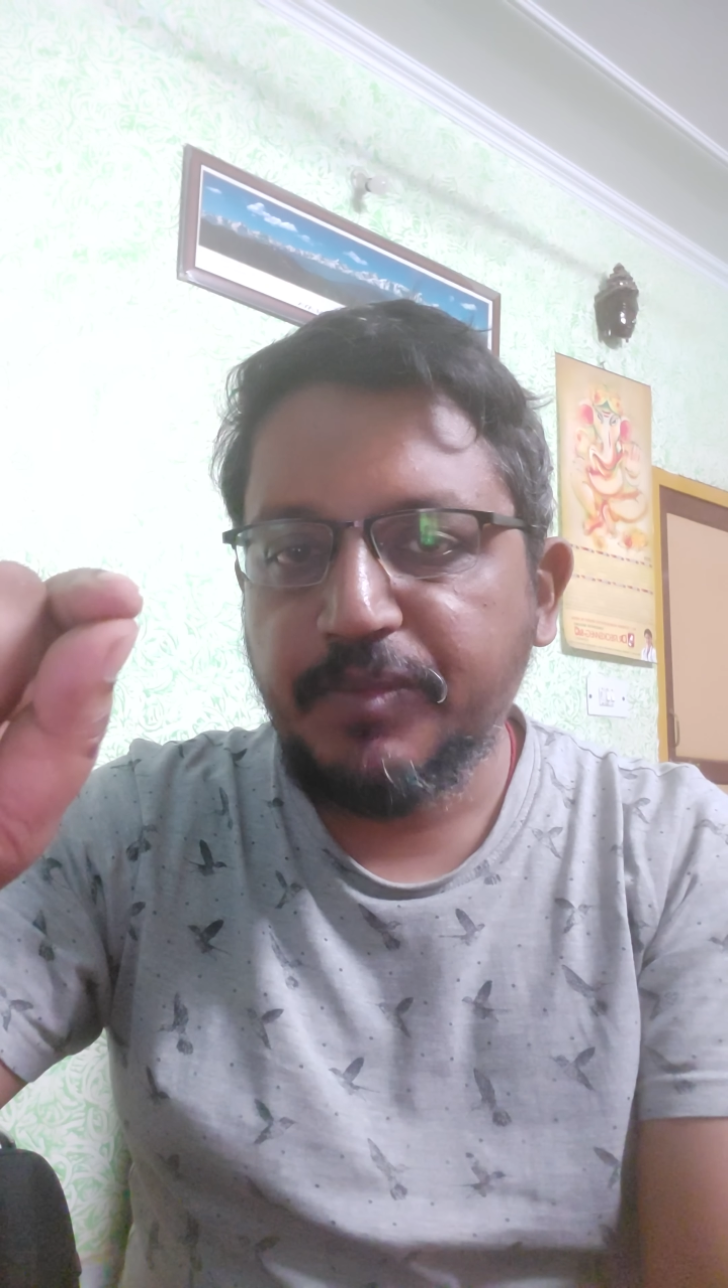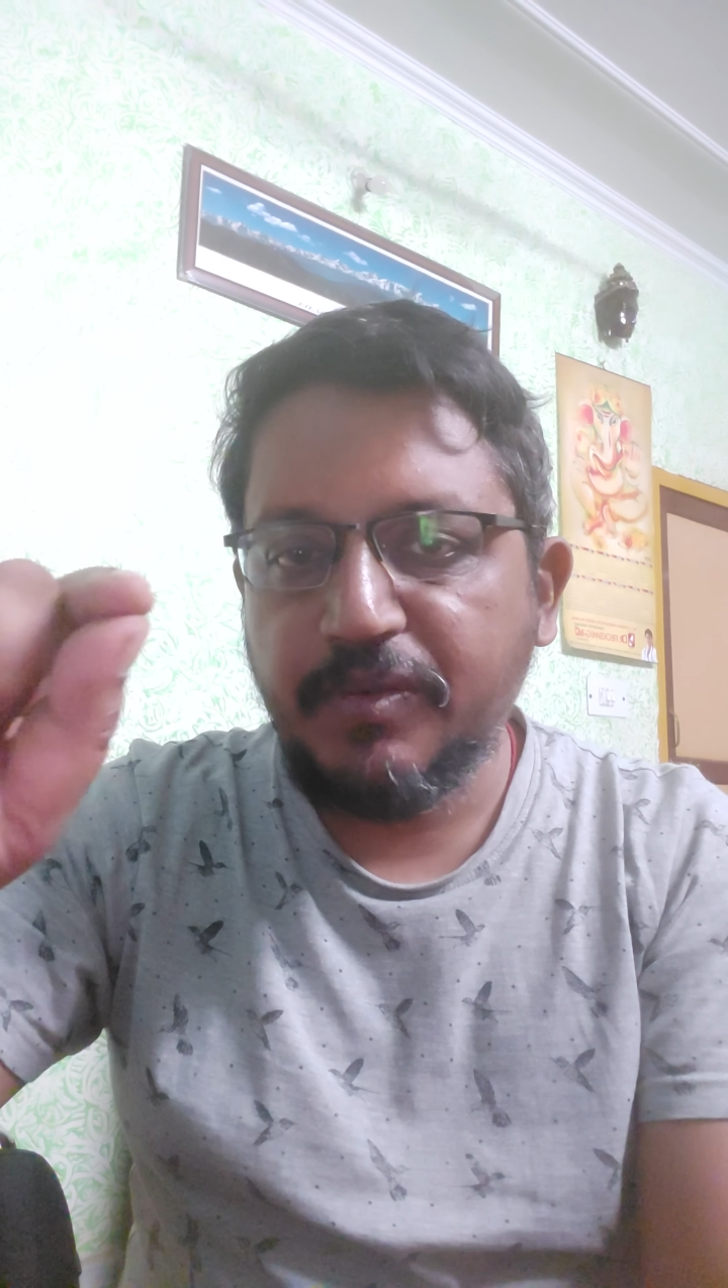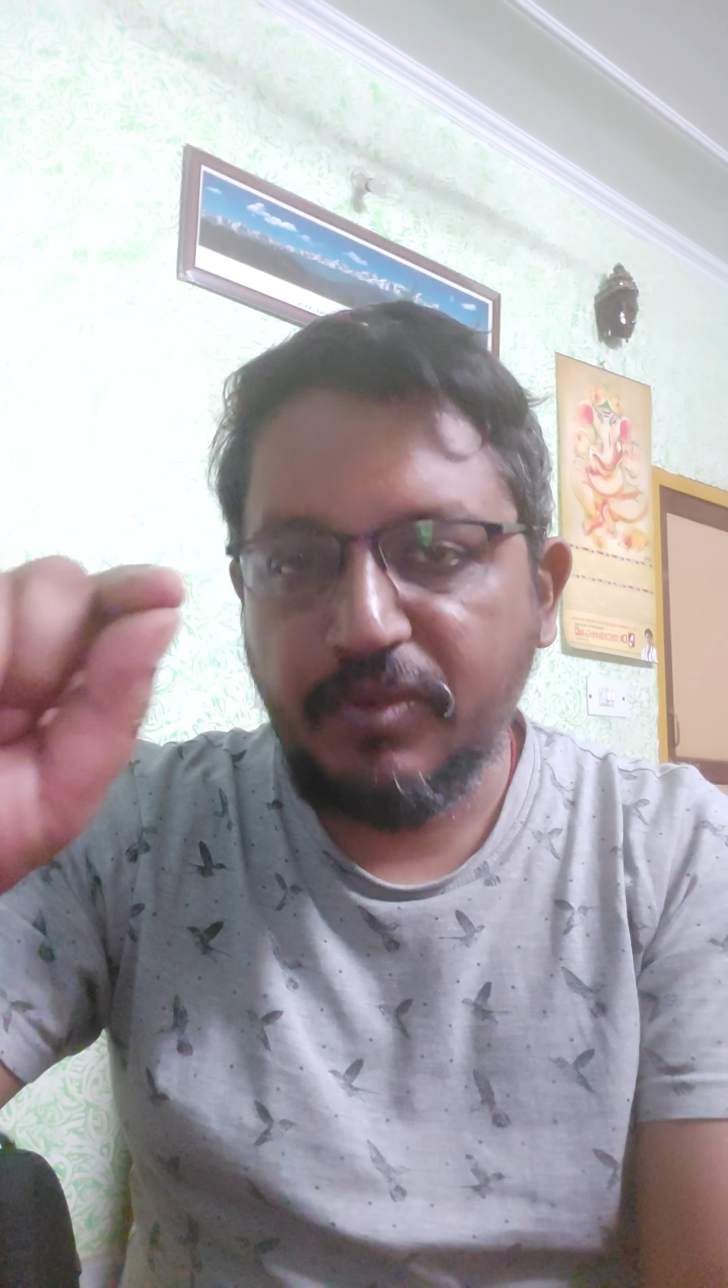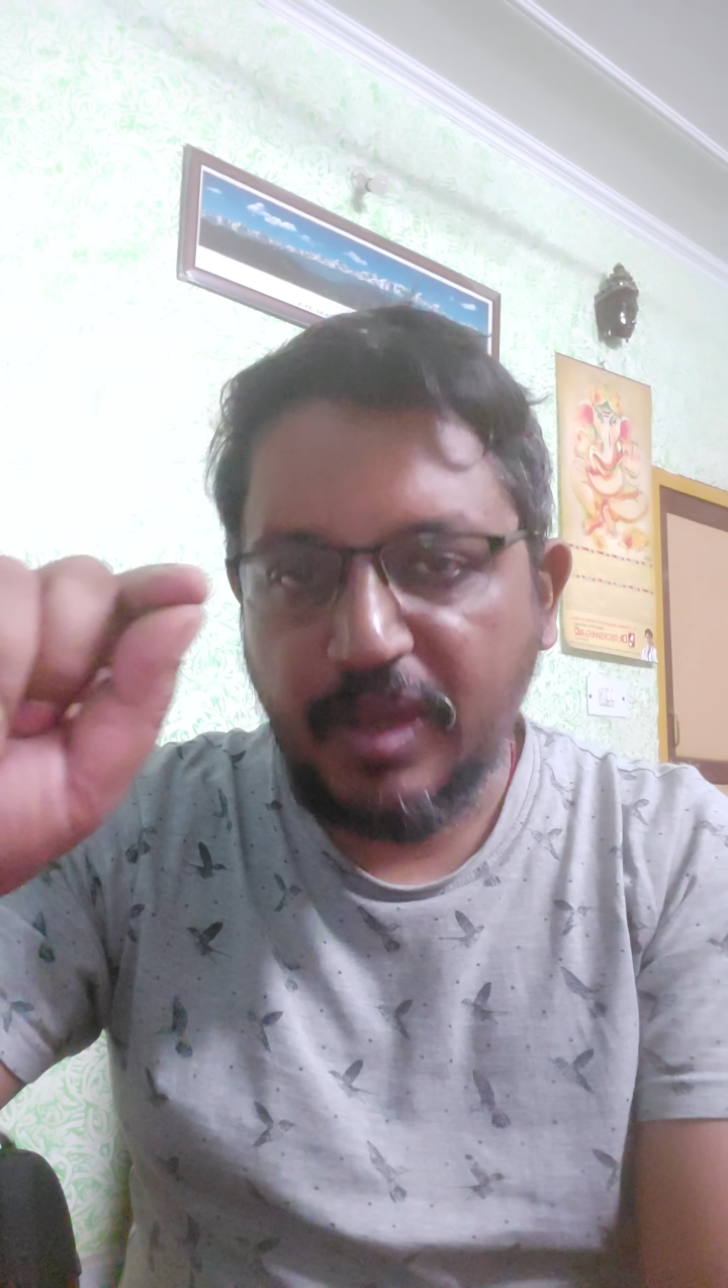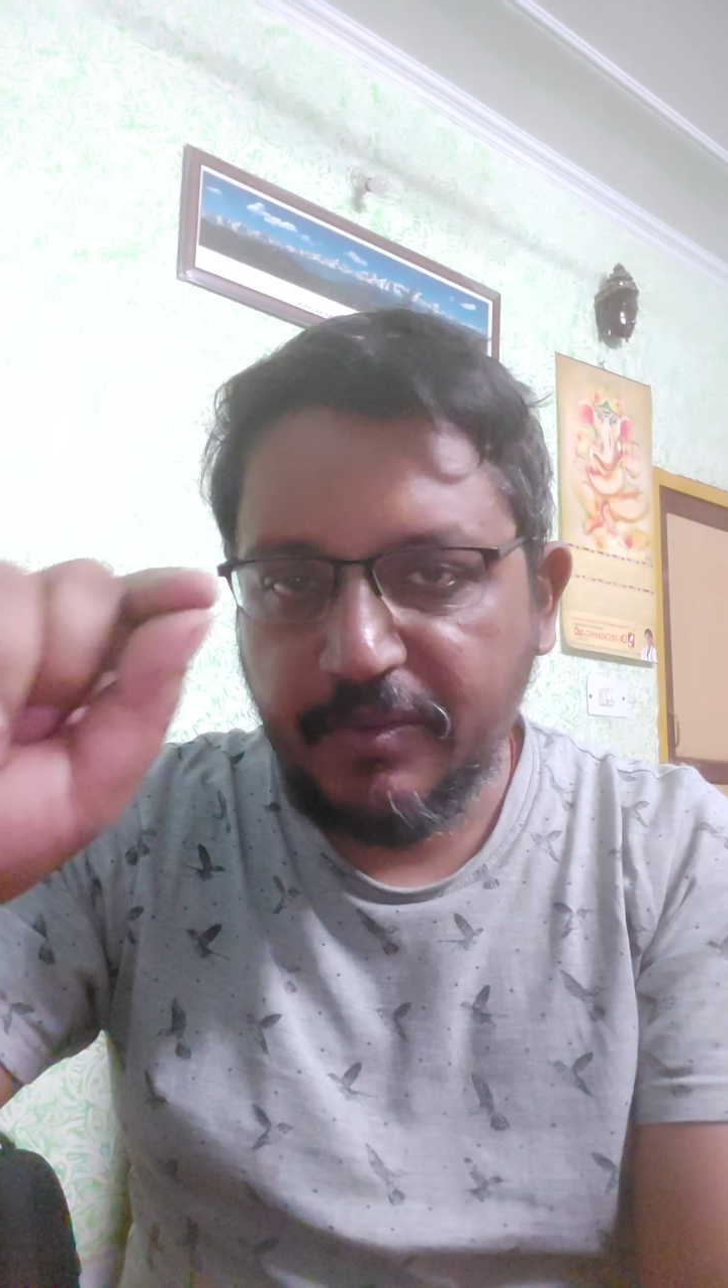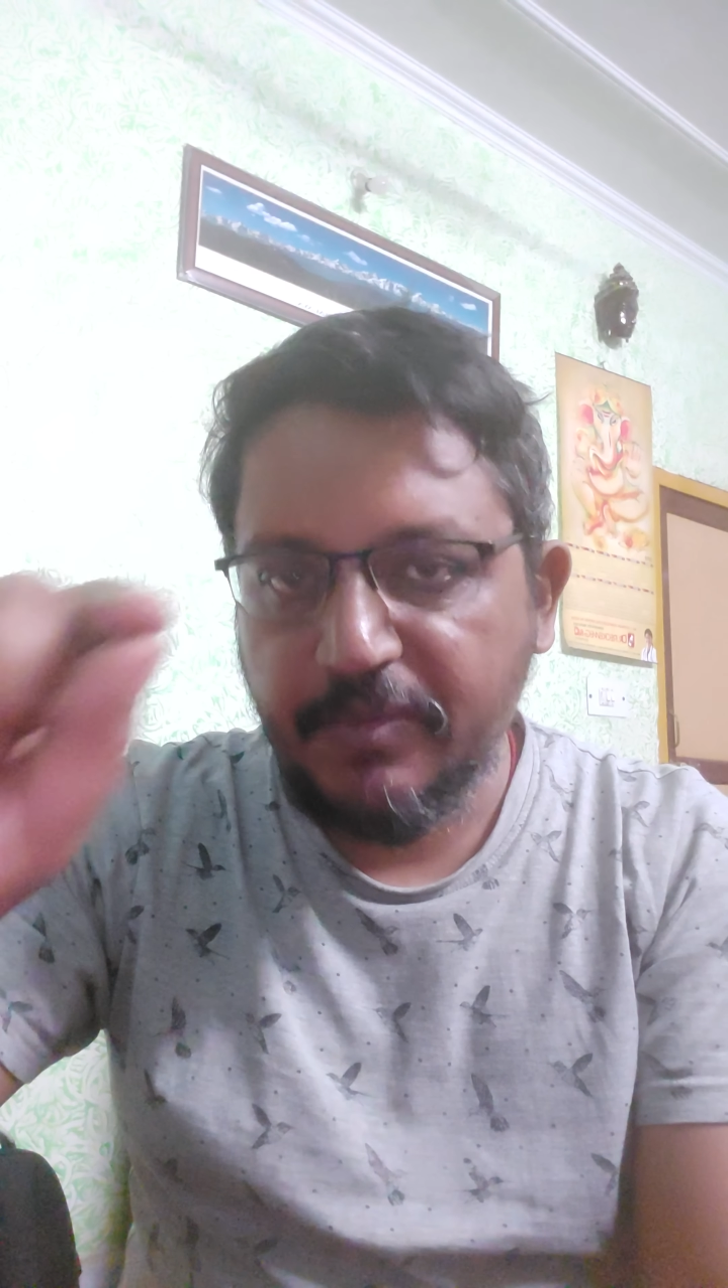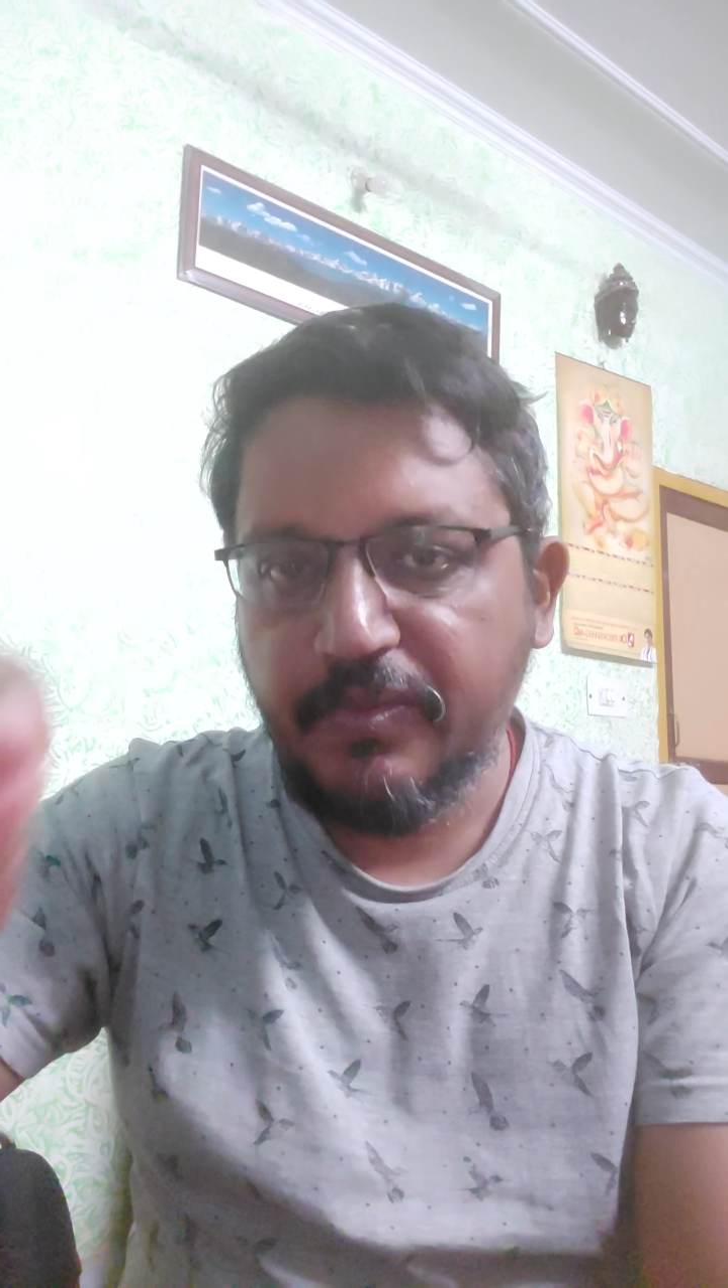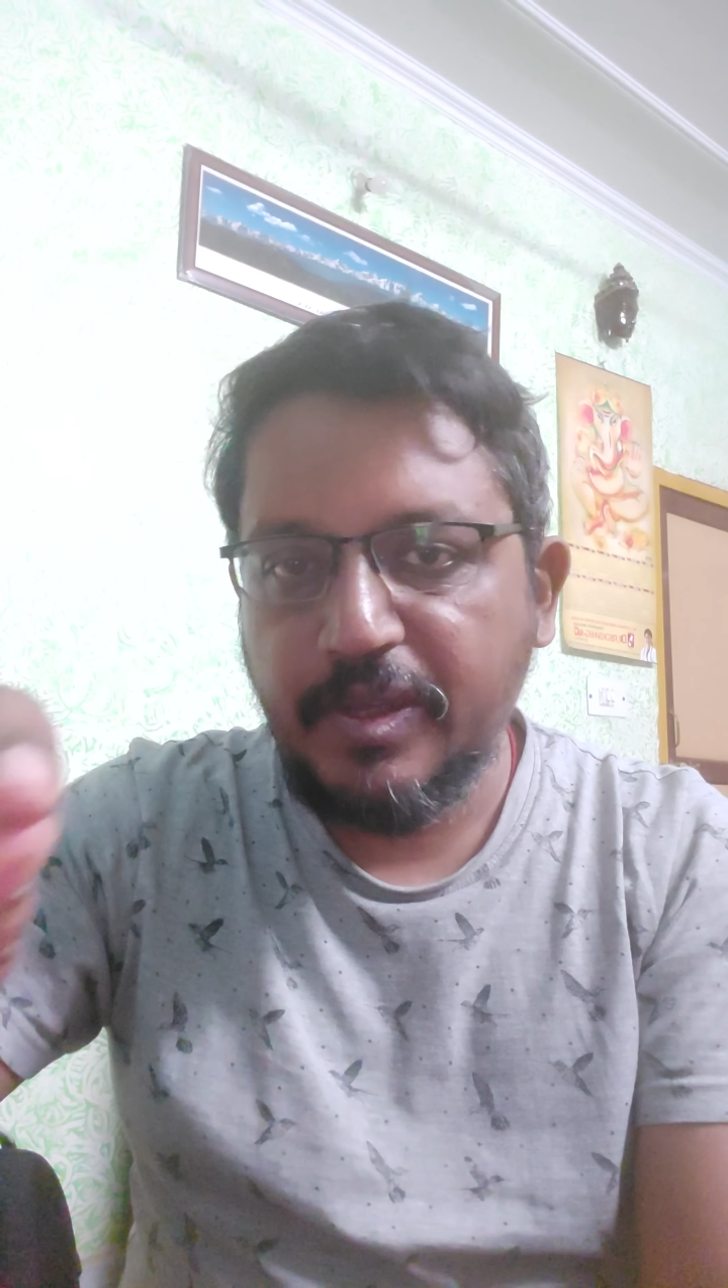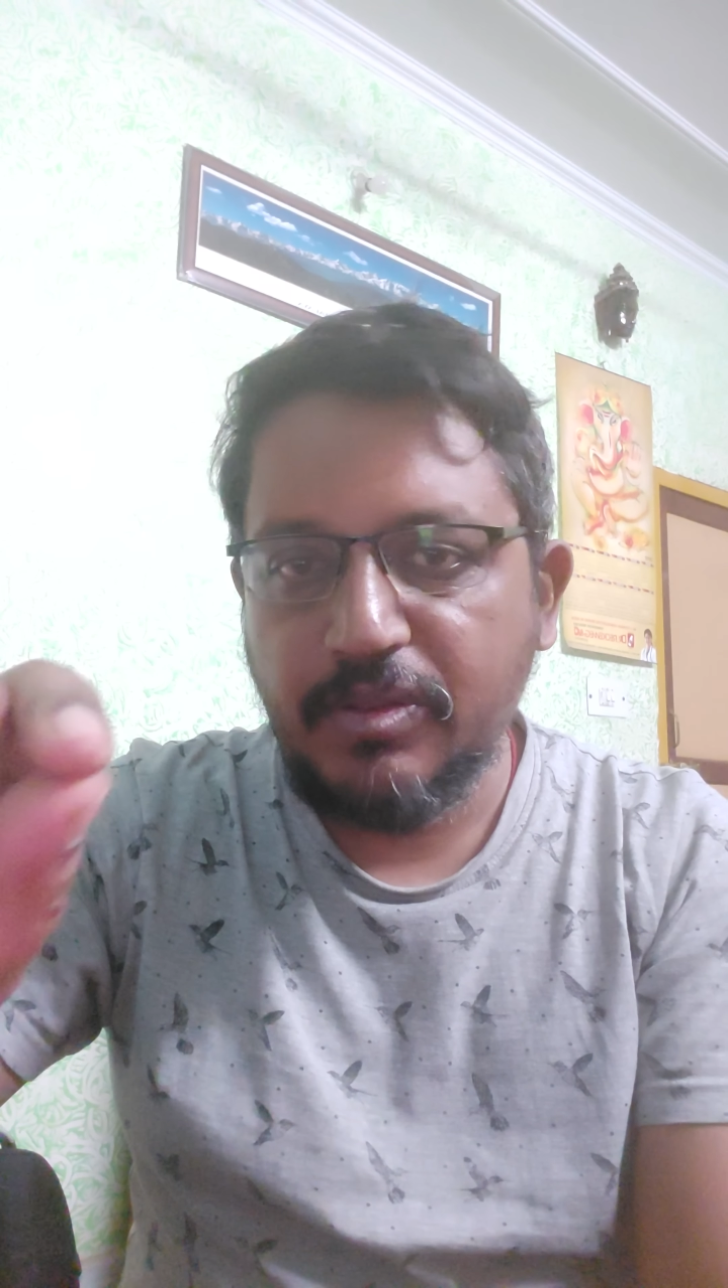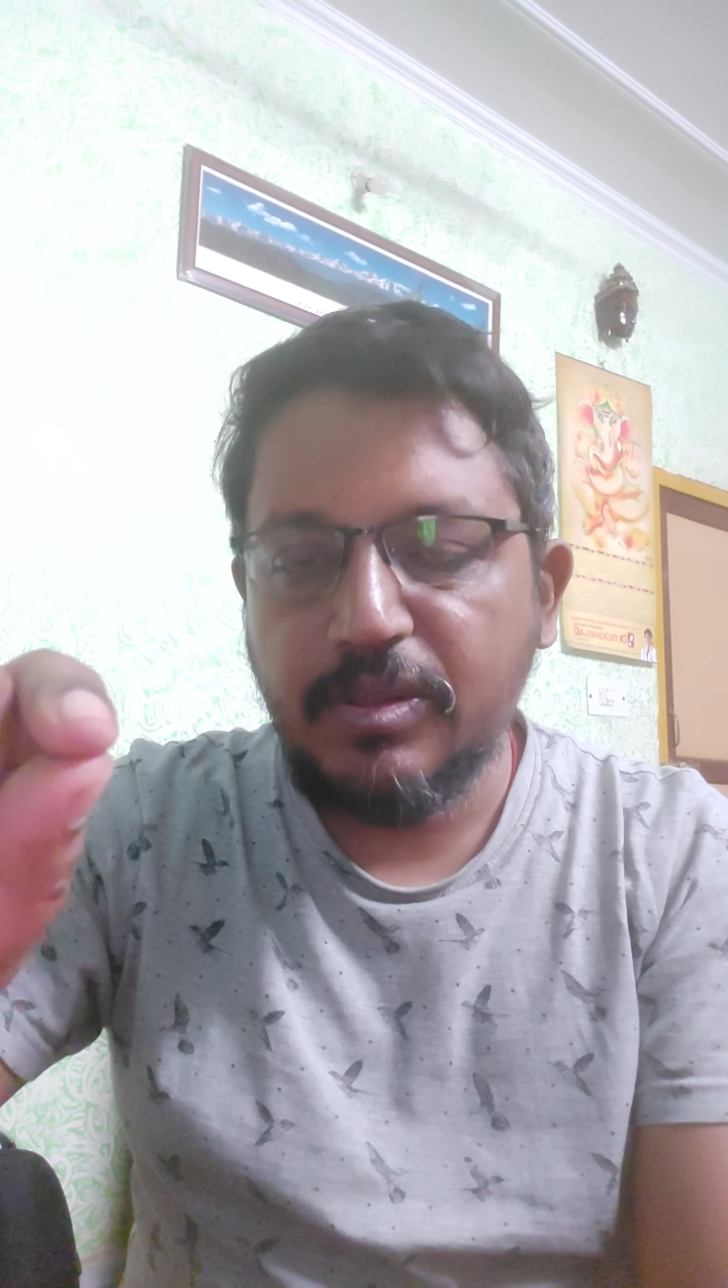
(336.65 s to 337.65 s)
If you have a faith